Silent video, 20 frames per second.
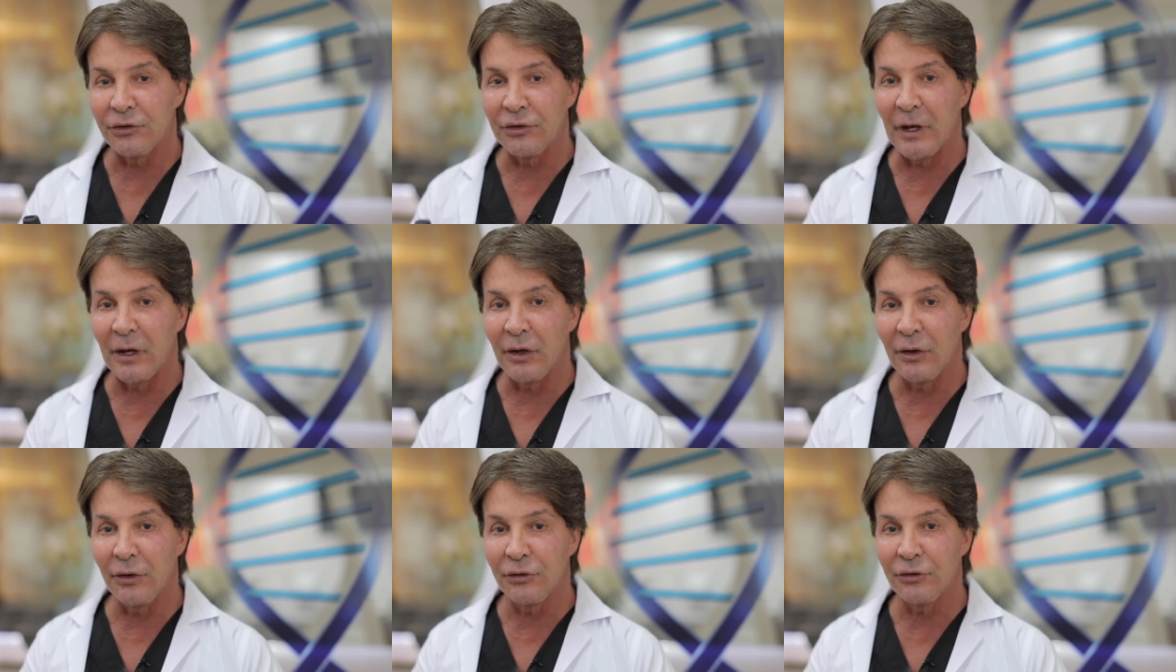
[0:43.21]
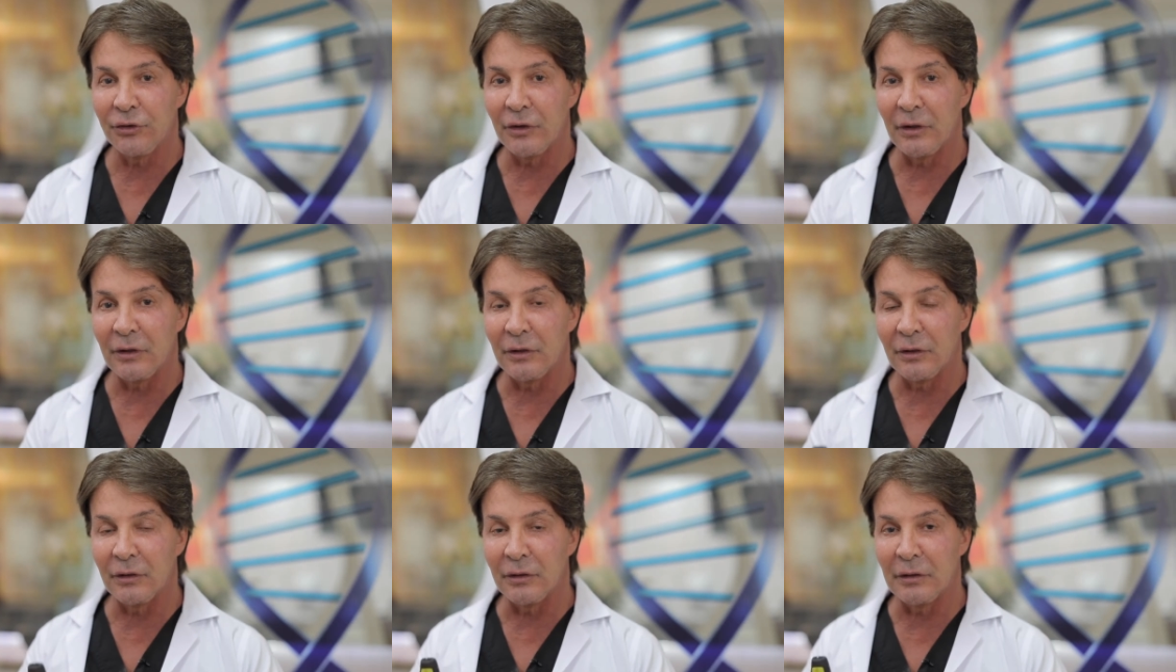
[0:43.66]

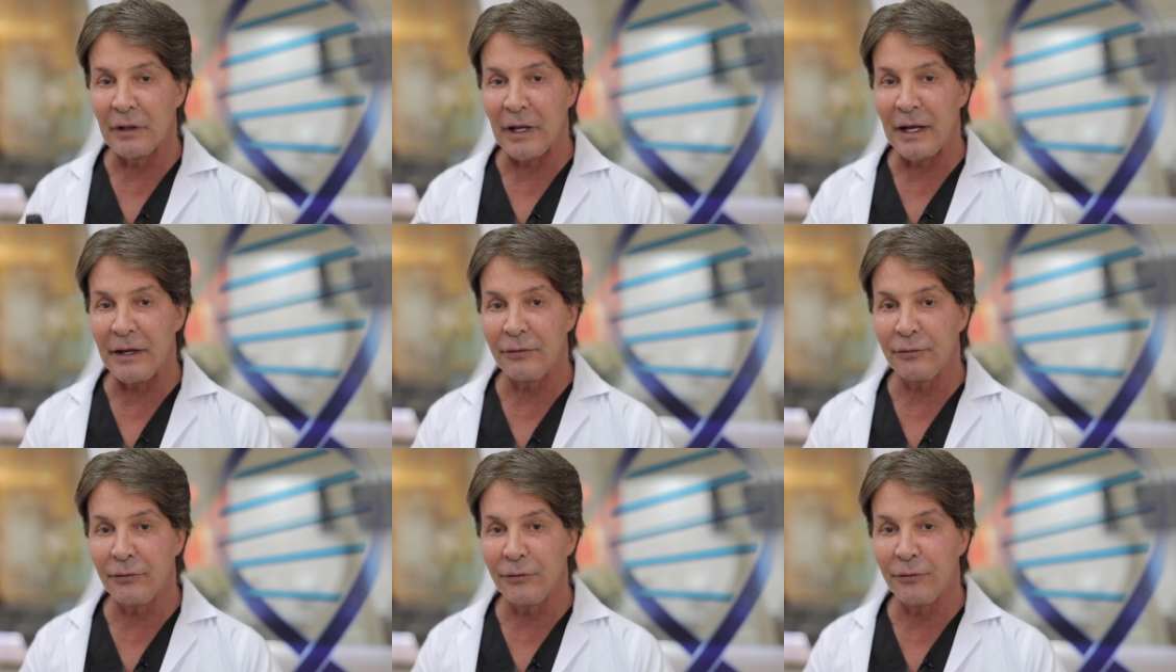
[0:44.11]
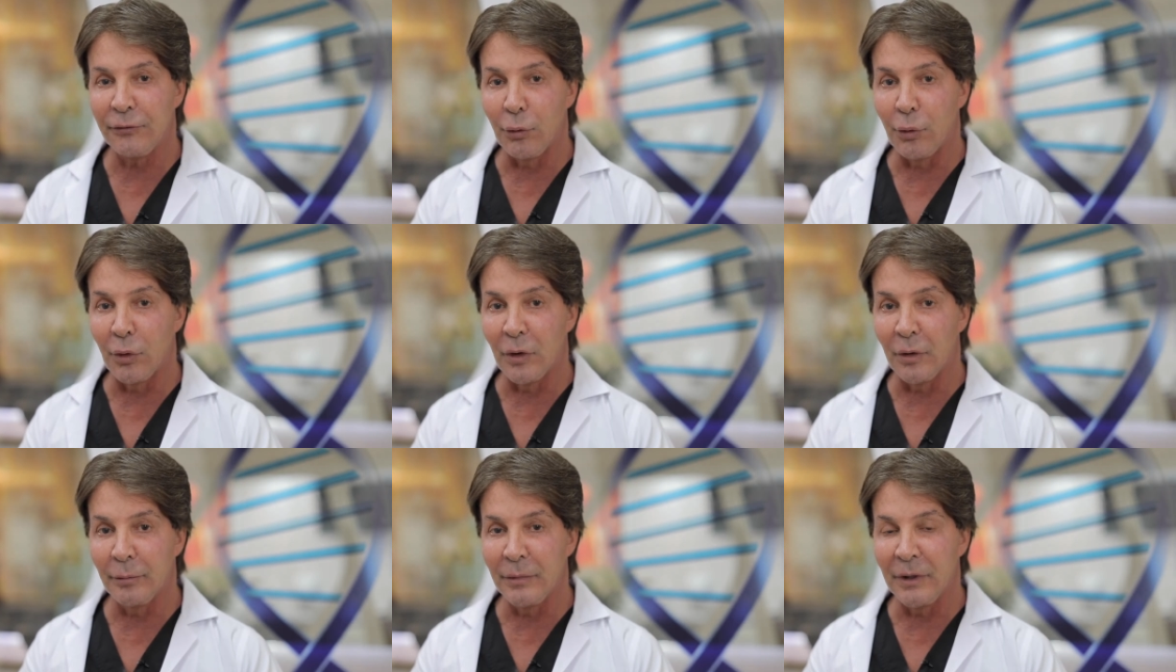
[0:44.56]
cell's life
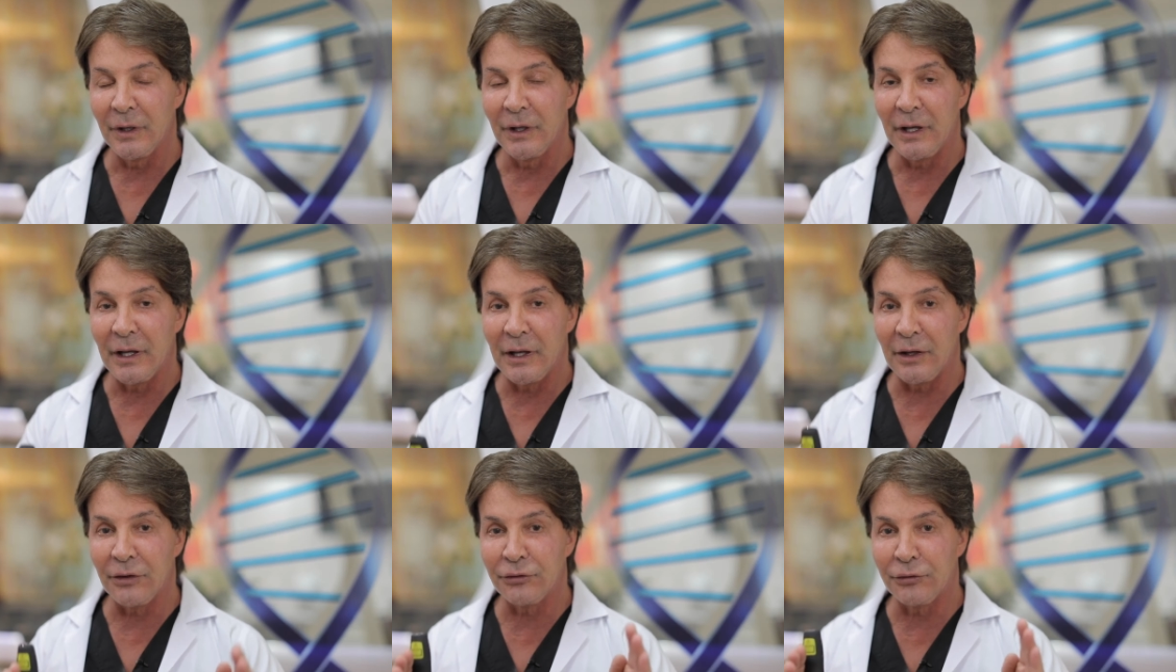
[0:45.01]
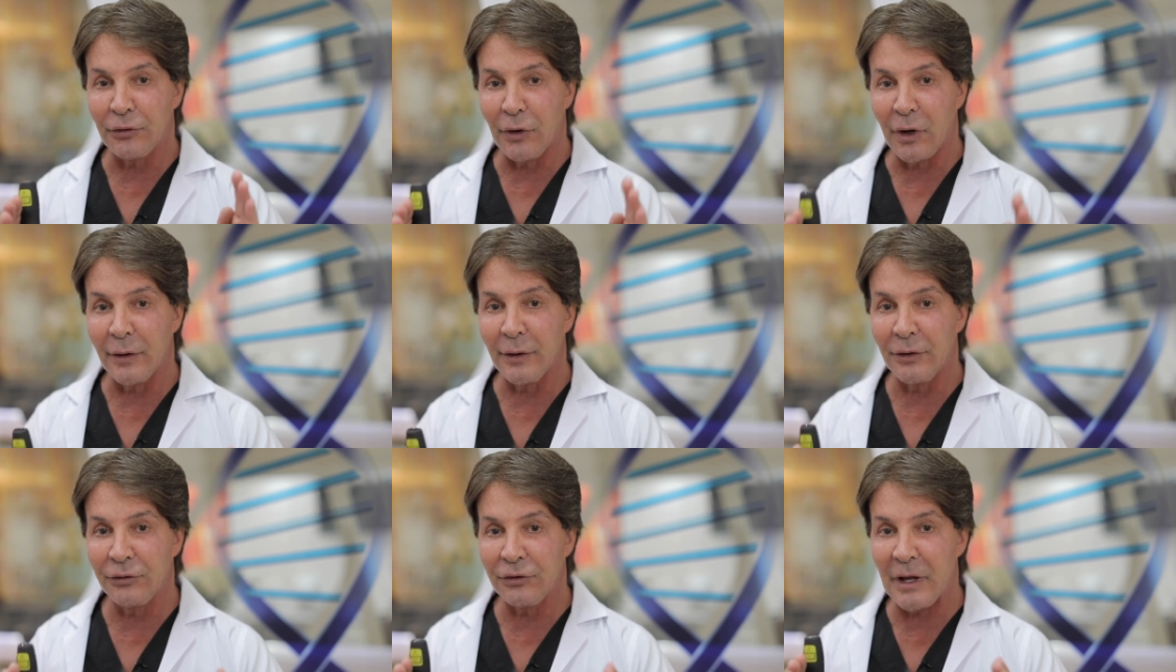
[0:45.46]
form as
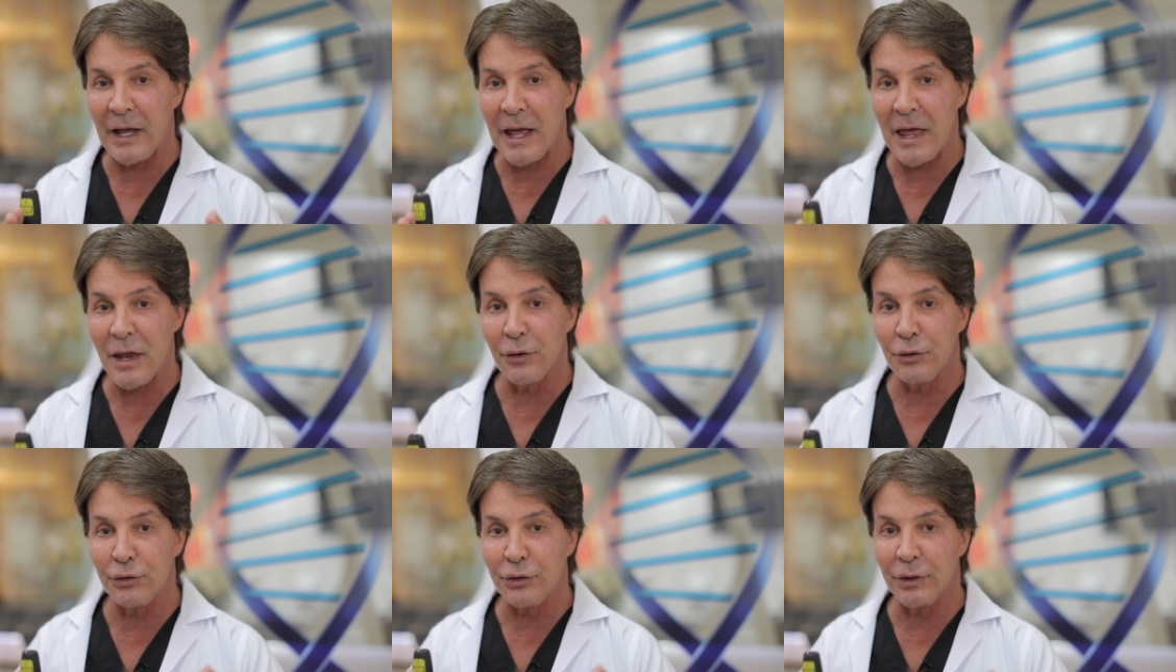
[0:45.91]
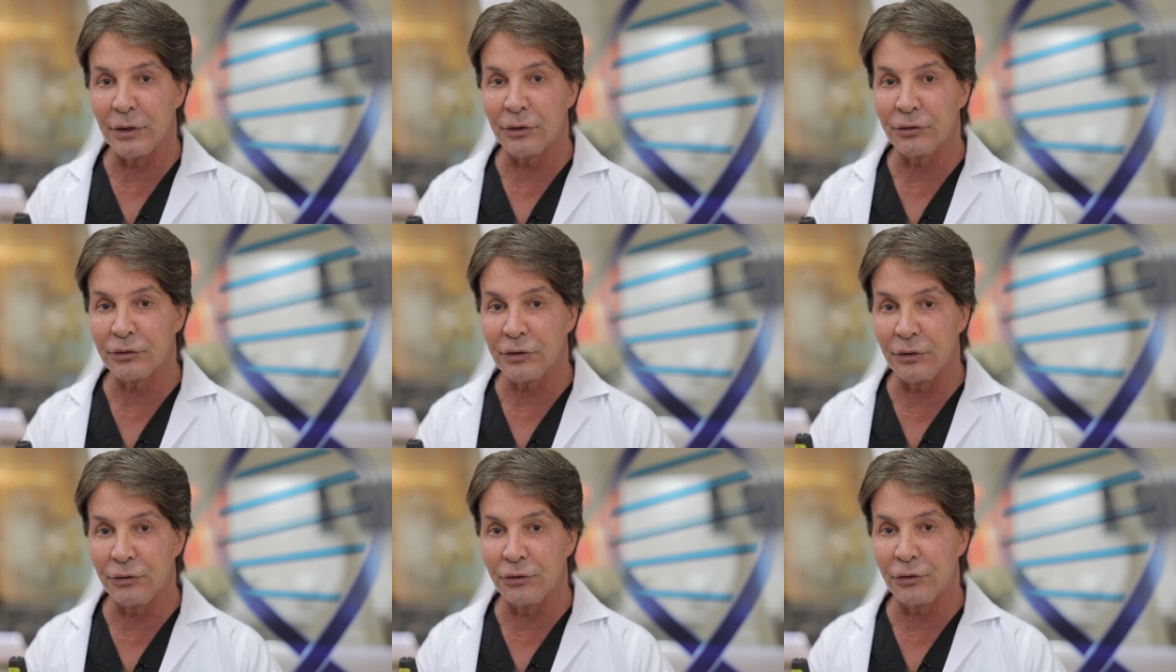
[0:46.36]
far as energy
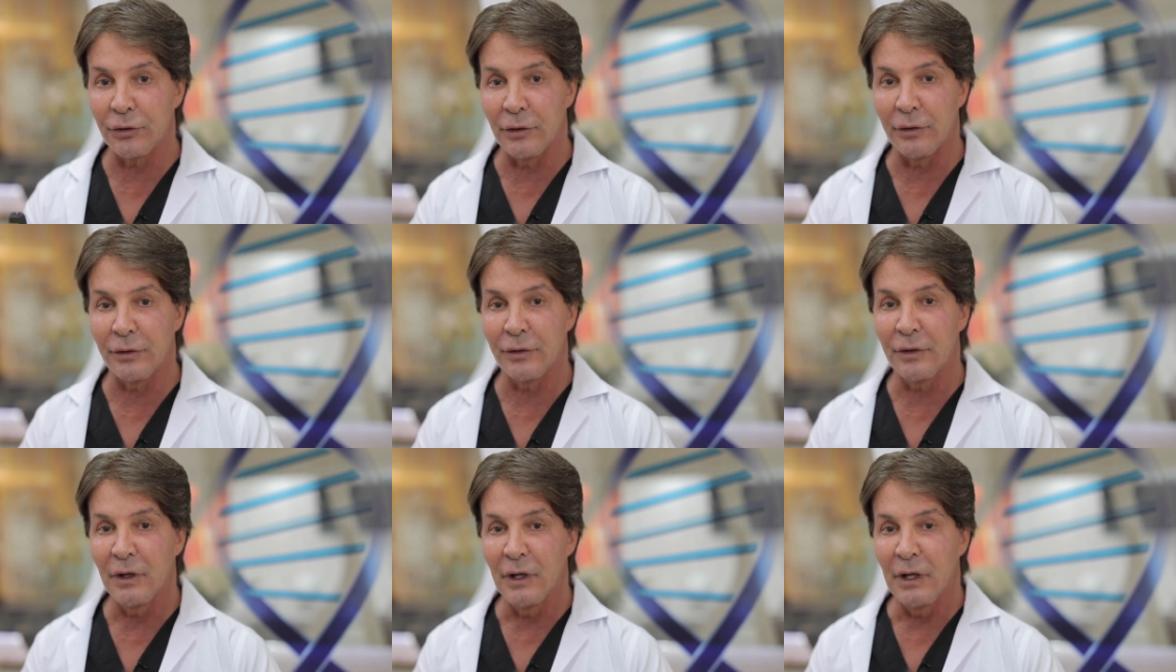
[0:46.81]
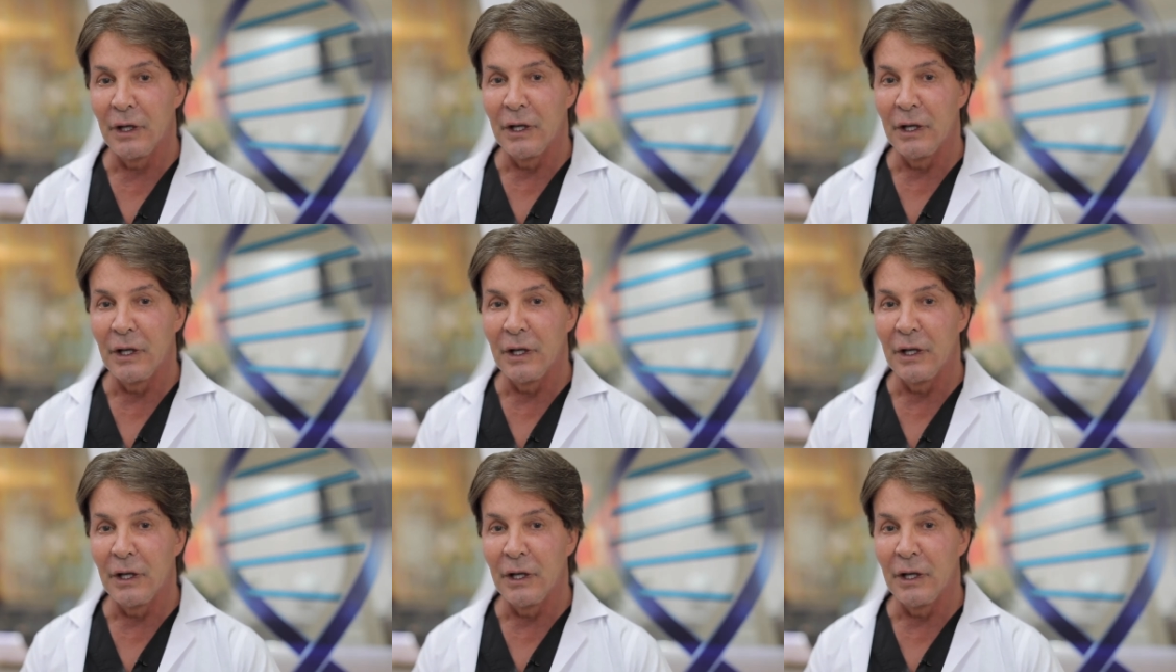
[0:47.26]
is concerned.